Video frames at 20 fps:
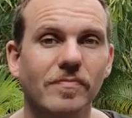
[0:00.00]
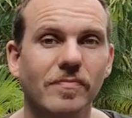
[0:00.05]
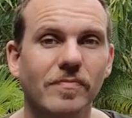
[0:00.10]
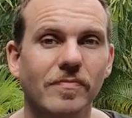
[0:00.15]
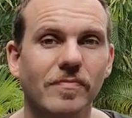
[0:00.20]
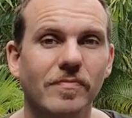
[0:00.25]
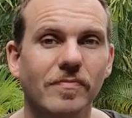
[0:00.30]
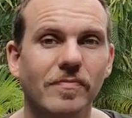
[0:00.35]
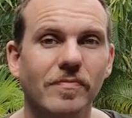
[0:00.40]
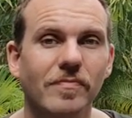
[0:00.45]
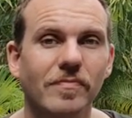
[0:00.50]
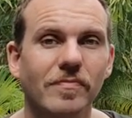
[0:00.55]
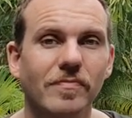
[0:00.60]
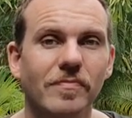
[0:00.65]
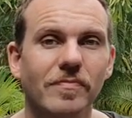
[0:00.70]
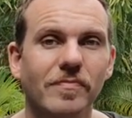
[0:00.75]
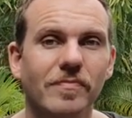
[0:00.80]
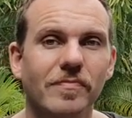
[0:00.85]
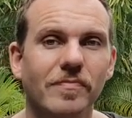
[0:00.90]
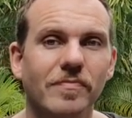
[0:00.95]

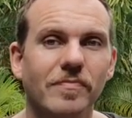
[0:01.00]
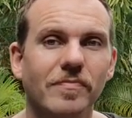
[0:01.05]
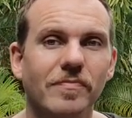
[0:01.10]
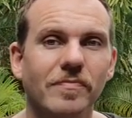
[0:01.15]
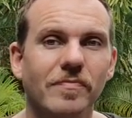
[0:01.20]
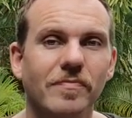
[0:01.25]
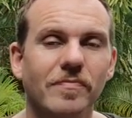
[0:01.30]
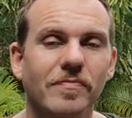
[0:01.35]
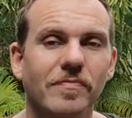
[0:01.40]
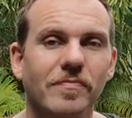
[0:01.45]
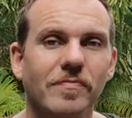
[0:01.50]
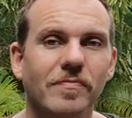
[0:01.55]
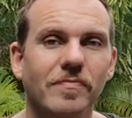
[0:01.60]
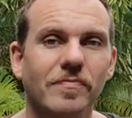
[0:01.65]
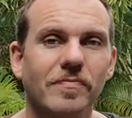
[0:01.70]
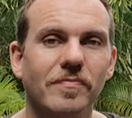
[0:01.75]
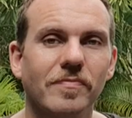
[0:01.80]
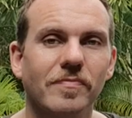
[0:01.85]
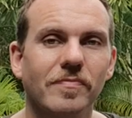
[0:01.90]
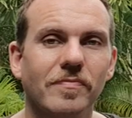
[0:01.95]

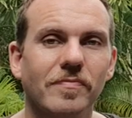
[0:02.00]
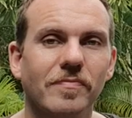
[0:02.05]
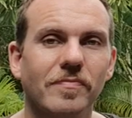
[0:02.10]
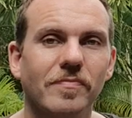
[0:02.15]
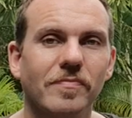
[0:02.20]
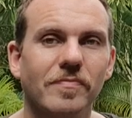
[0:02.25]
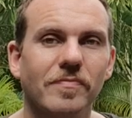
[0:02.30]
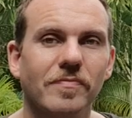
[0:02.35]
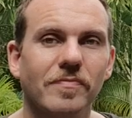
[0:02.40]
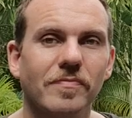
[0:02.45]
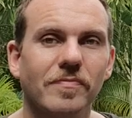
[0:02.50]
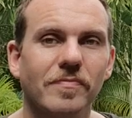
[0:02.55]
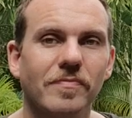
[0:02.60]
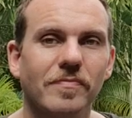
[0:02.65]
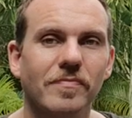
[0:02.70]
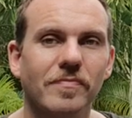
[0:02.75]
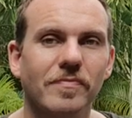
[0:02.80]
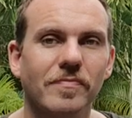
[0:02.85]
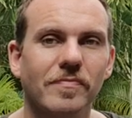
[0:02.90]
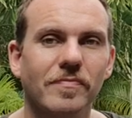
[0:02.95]

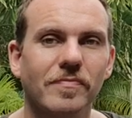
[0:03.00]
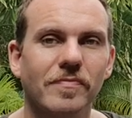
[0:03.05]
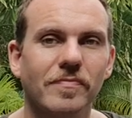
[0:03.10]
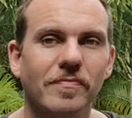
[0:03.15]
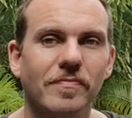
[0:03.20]
(silent)